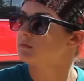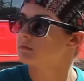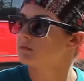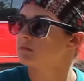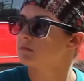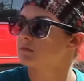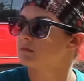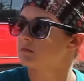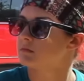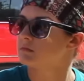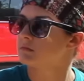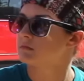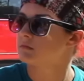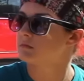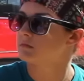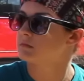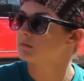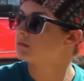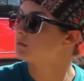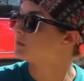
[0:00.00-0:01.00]

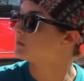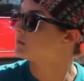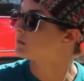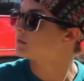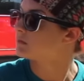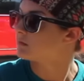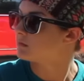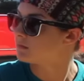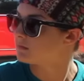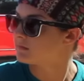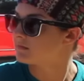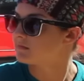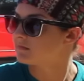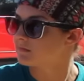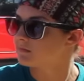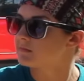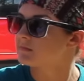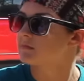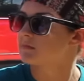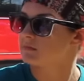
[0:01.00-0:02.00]

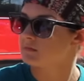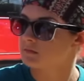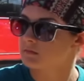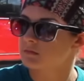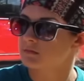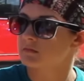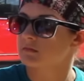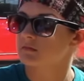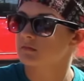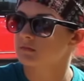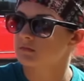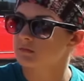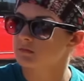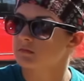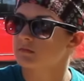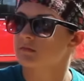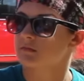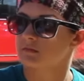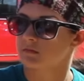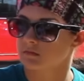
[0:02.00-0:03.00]

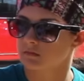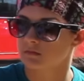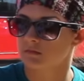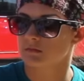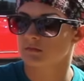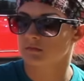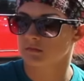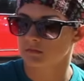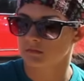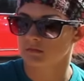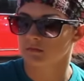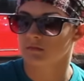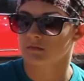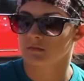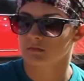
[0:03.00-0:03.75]
This person isn't speaking.